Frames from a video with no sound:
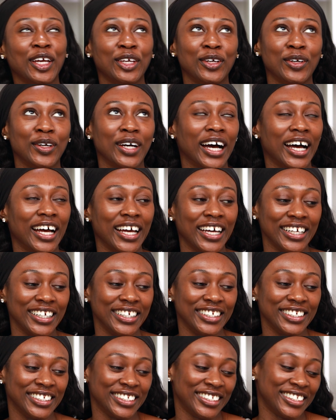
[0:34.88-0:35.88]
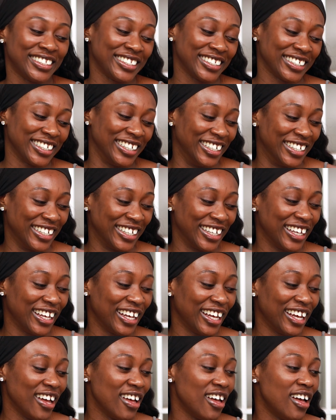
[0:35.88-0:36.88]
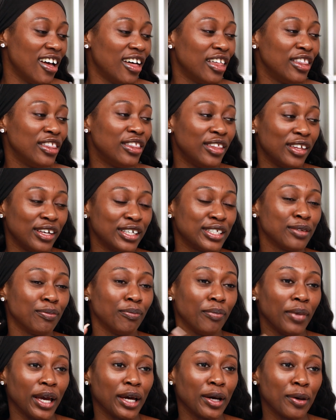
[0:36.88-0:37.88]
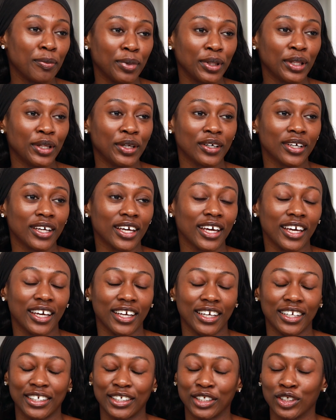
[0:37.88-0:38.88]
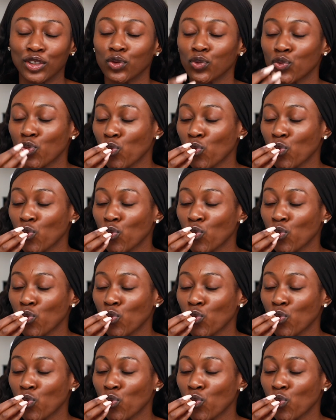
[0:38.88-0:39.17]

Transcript: You guys, this makeup look is